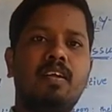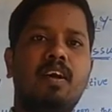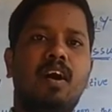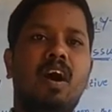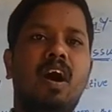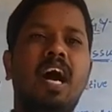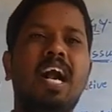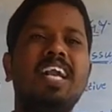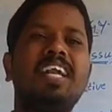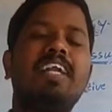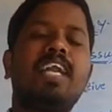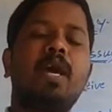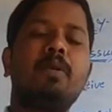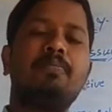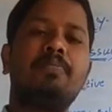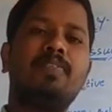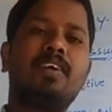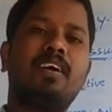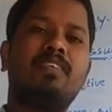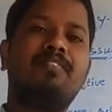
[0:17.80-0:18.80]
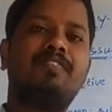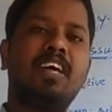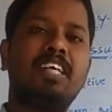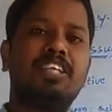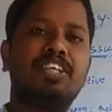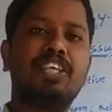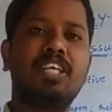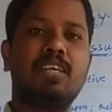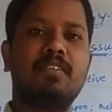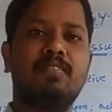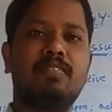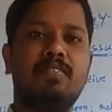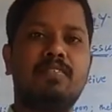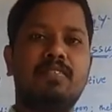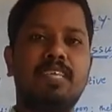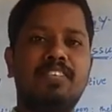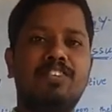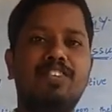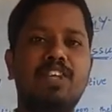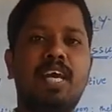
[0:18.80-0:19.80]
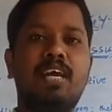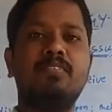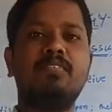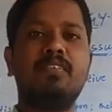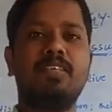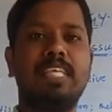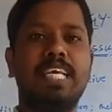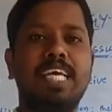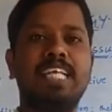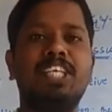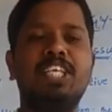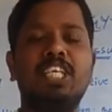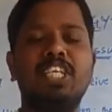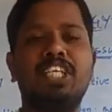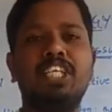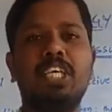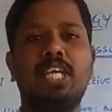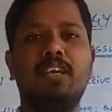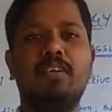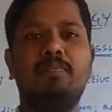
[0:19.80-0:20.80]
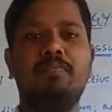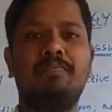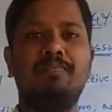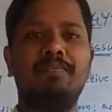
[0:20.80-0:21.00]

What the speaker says: all types of functions such as digestion,